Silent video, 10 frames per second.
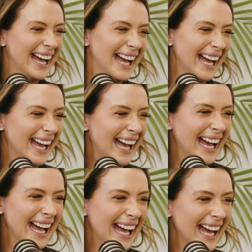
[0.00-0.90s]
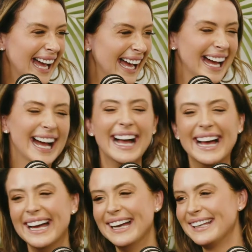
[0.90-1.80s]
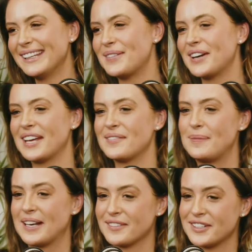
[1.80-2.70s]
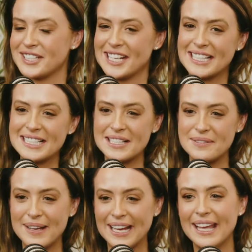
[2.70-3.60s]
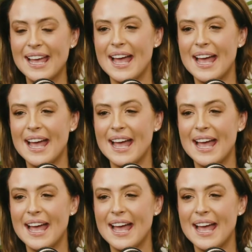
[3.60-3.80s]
You know, I get it. You both have better routines than me.